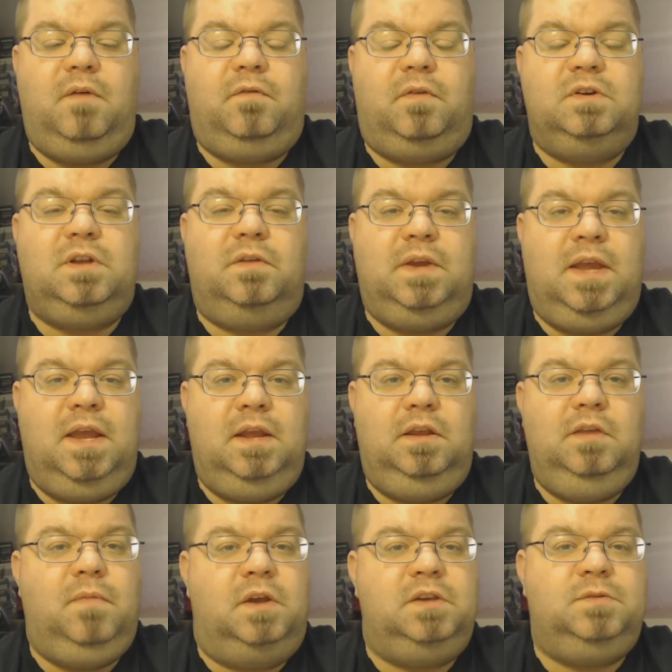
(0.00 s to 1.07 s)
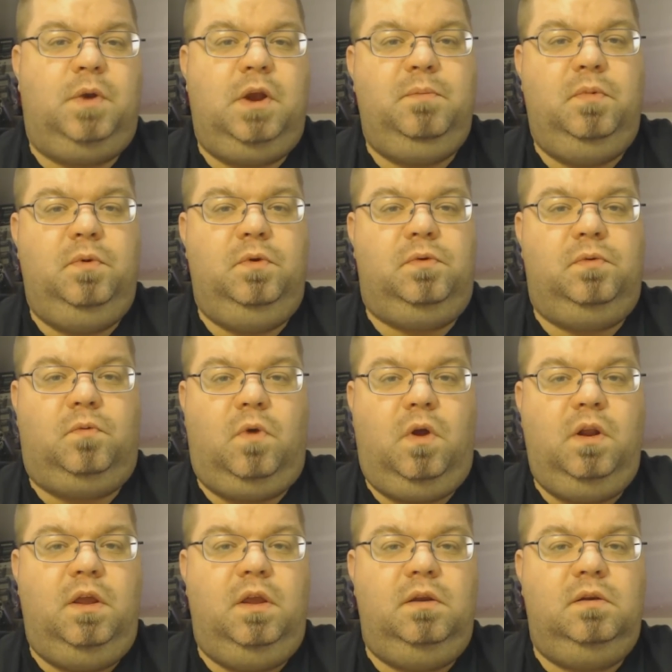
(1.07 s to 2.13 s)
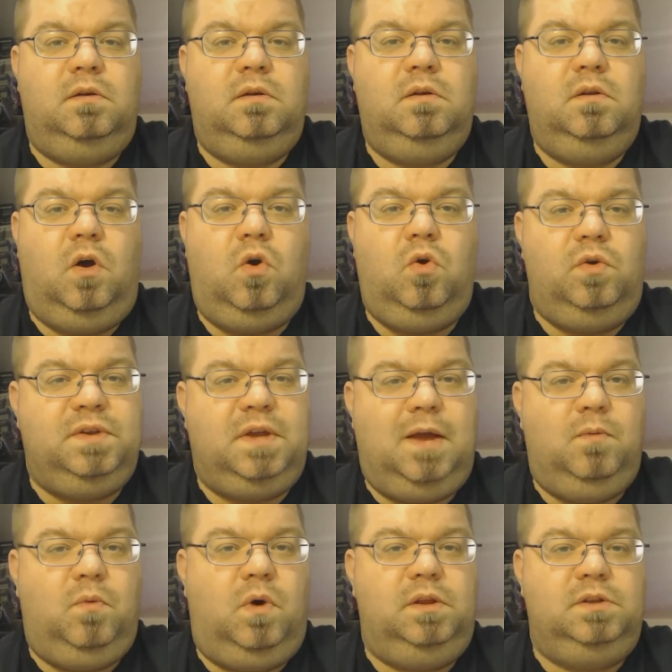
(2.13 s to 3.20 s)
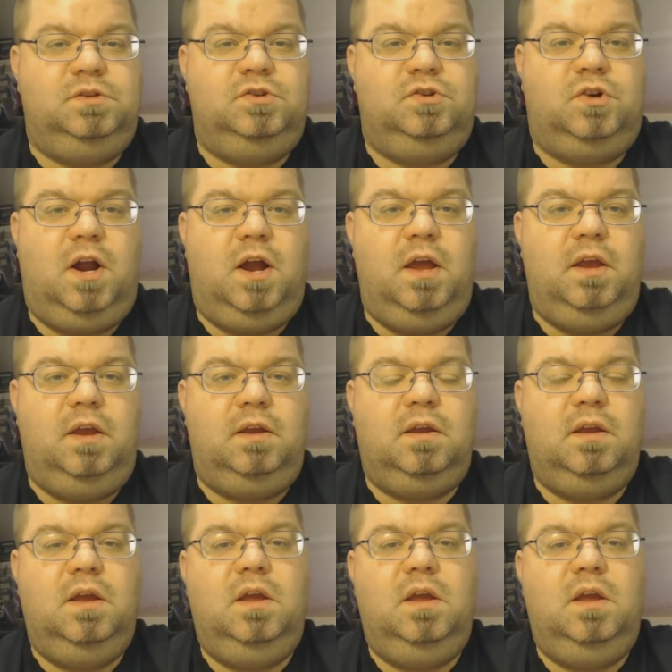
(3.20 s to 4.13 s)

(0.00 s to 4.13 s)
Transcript: first off, I can't leave my spray booth running the whole time while it's drying,